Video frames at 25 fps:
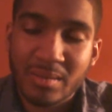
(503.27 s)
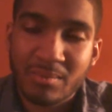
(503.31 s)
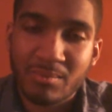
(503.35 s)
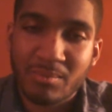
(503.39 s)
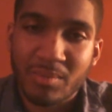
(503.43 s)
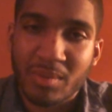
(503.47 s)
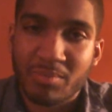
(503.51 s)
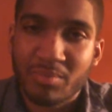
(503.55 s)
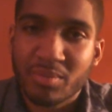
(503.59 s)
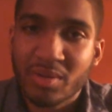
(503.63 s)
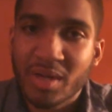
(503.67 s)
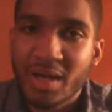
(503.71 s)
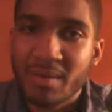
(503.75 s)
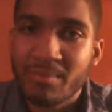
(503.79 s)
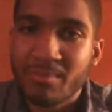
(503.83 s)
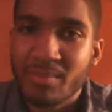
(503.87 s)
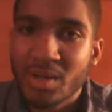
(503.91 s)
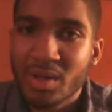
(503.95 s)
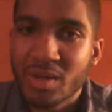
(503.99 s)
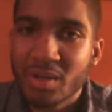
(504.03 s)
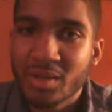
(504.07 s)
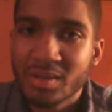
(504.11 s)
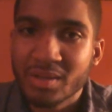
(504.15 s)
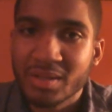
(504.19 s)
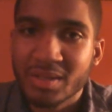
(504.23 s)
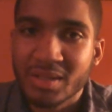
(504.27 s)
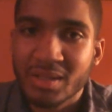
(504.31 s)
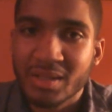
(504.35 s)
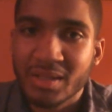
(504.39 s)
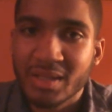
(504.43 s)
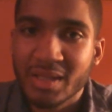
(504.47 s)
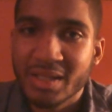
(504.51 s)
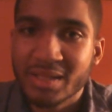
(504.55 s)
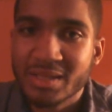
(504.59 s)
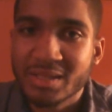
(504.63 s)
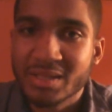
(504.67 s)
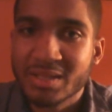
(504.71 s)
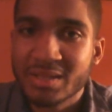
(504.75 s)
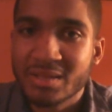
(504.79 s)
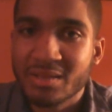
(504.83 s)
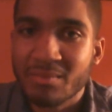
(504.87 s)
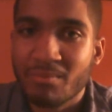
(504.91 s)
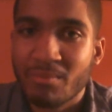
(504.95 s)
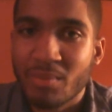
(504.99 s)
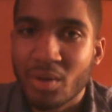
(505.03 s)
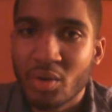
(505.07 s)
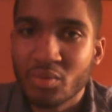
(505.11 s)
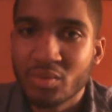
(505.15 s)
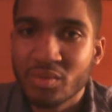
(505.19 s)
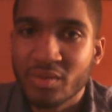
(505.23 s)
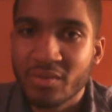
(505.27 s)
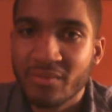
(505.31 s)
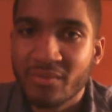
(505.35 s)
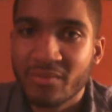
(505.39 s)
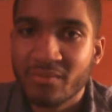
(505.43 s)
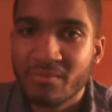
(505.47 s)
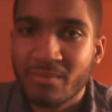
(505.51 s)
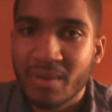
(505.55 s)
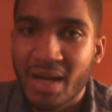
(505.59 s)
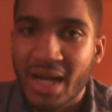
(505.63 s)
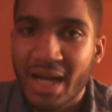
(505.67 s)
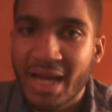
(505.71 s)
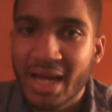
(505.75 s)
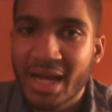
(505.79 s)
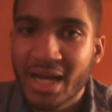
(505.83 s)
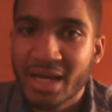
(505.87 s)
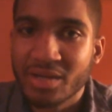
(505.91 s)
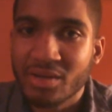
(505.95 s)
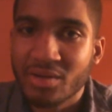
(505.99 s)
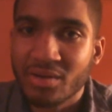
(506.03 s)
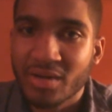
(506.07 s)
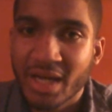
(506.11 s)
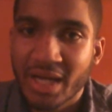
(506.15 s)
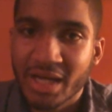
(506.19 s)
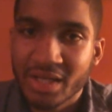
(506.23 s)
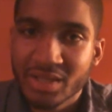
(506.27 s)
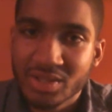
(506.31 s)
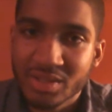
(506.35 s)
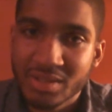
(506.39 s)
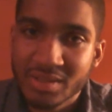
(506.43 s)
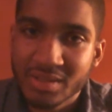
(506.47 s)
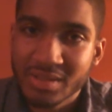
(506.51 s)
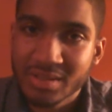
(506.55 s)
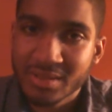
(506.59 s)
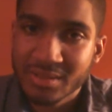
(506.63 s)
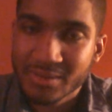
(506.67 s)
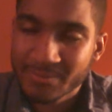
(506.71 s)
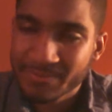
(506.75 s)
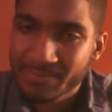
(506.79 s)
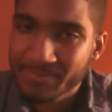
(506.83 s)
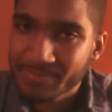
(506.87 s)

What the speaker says: But primarily, it's the motive behind your actions.